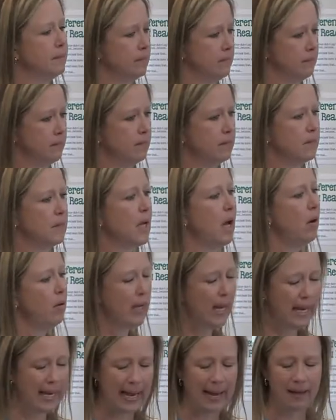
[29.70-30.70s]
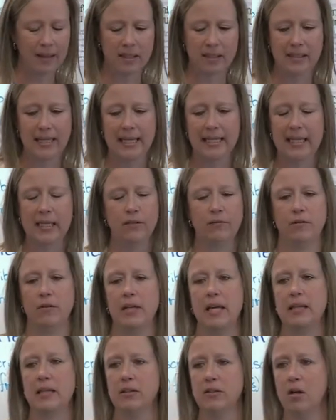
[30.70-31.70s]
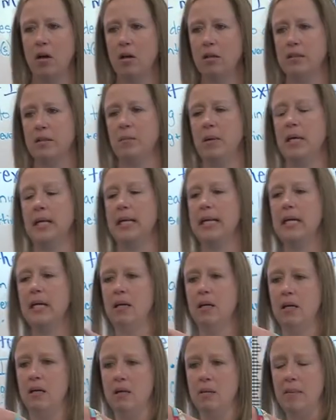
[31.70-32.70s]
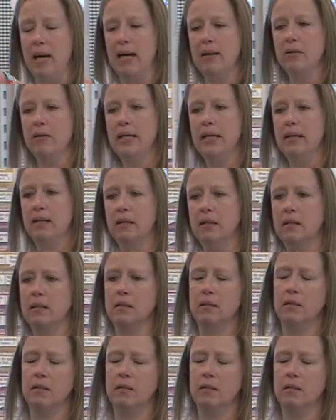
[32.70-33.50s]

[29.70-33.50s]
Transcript: We need to be able to refer to them several times throughout the lesson. So if that means putting